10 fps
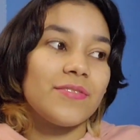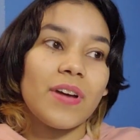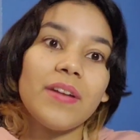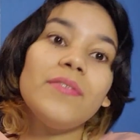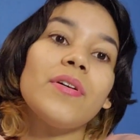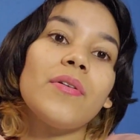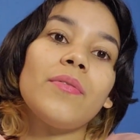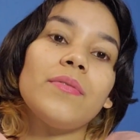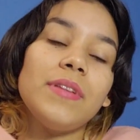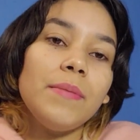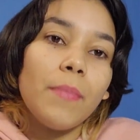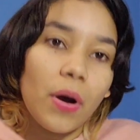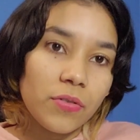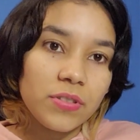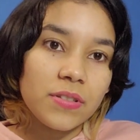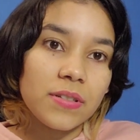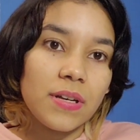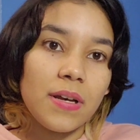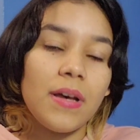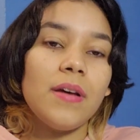Try to know the most
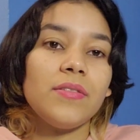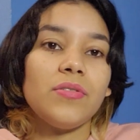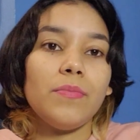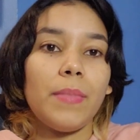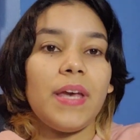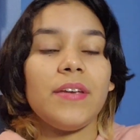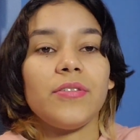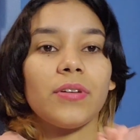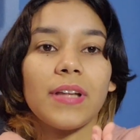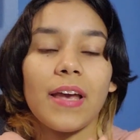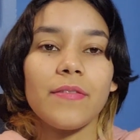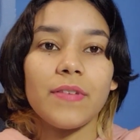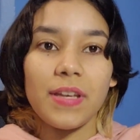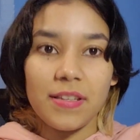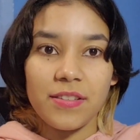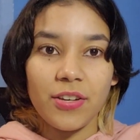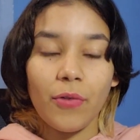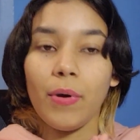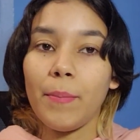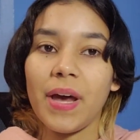to make your life
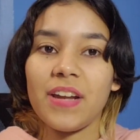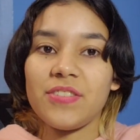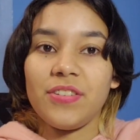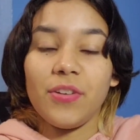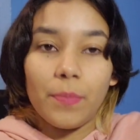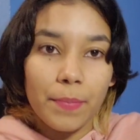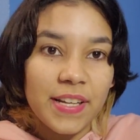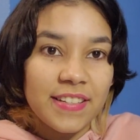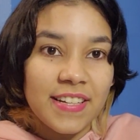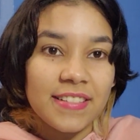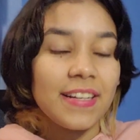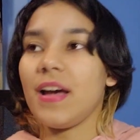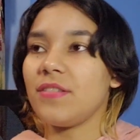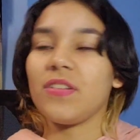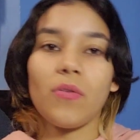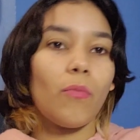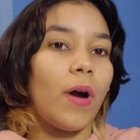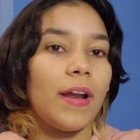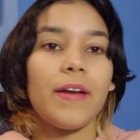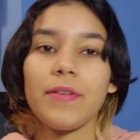easier when managing your business, and just
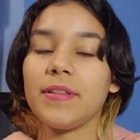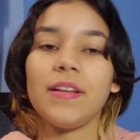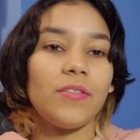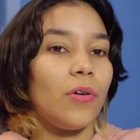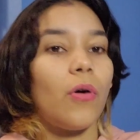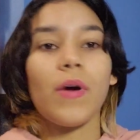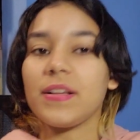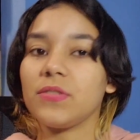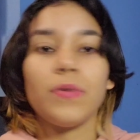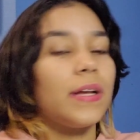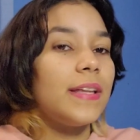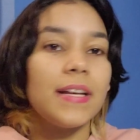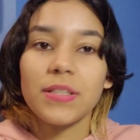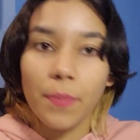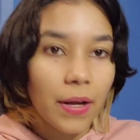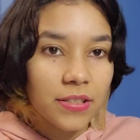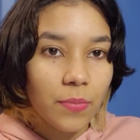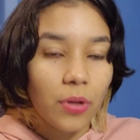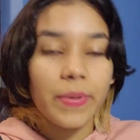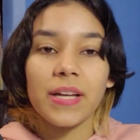want everything to go as quickly as
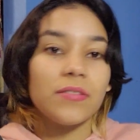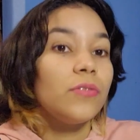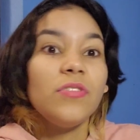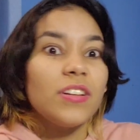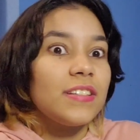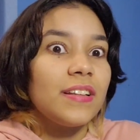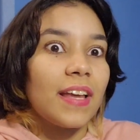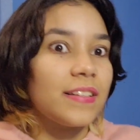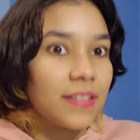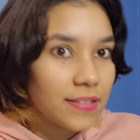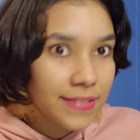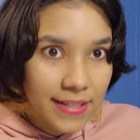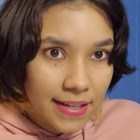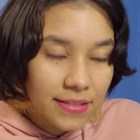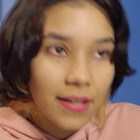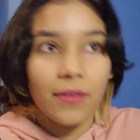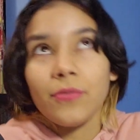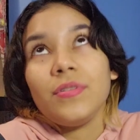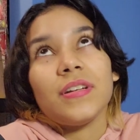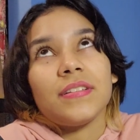possible, because who doesn't like success, and
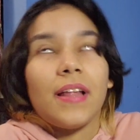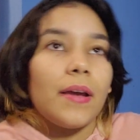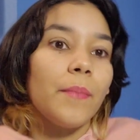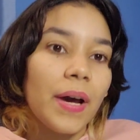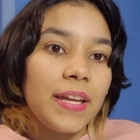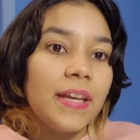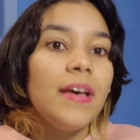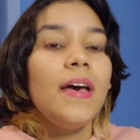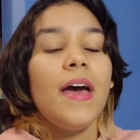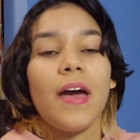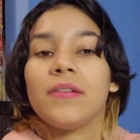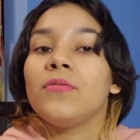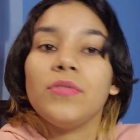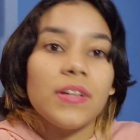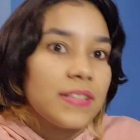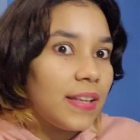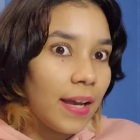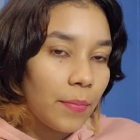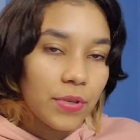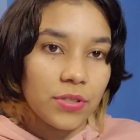who doesn't like money, and who doesn't
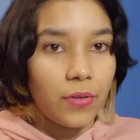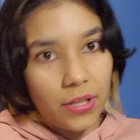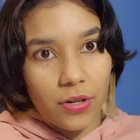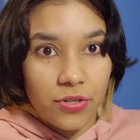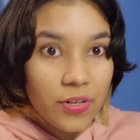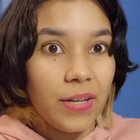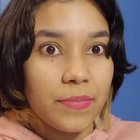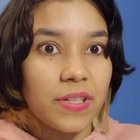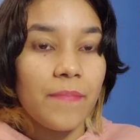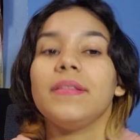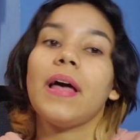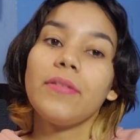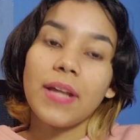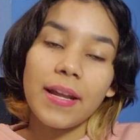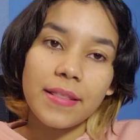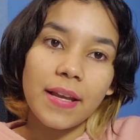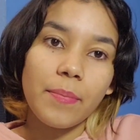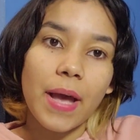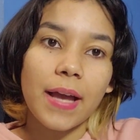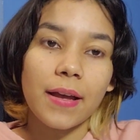like pursuing their dreams? Now that I think
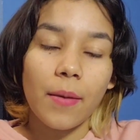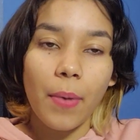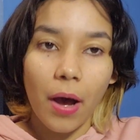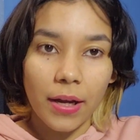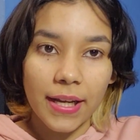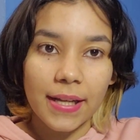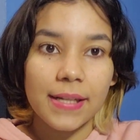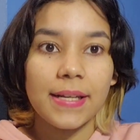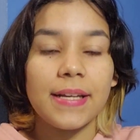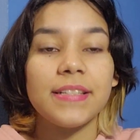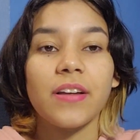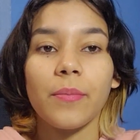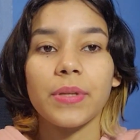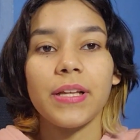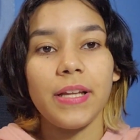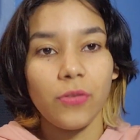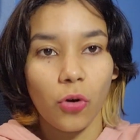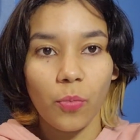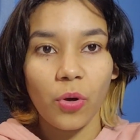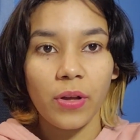back upon it, it is completely
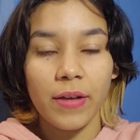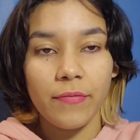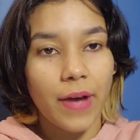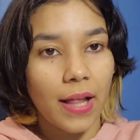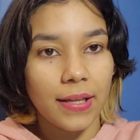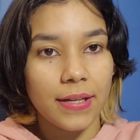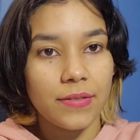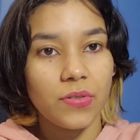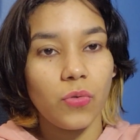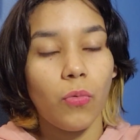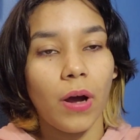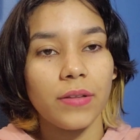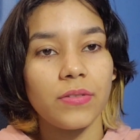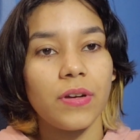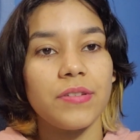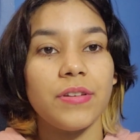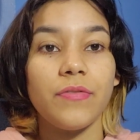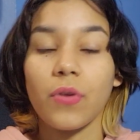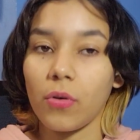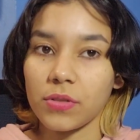normal and valid to want to
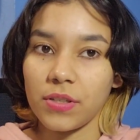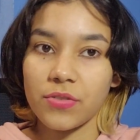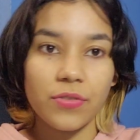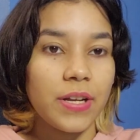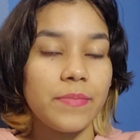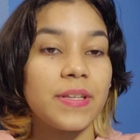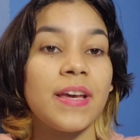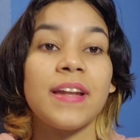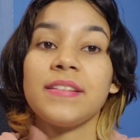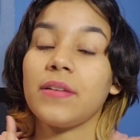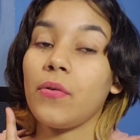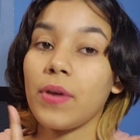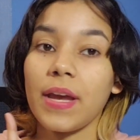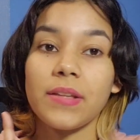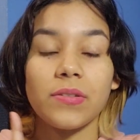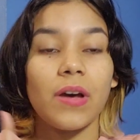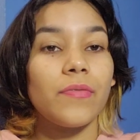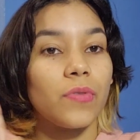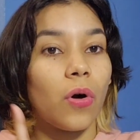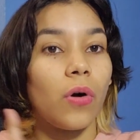achieve goals and dreams, and it's okay to
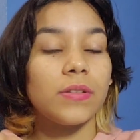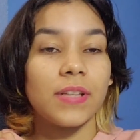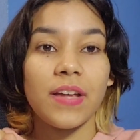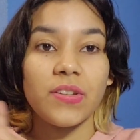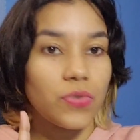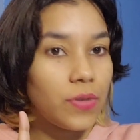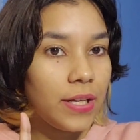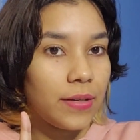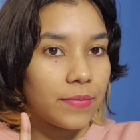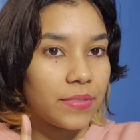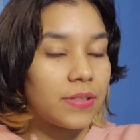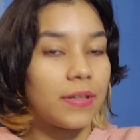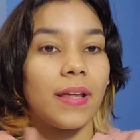have goals and dreams.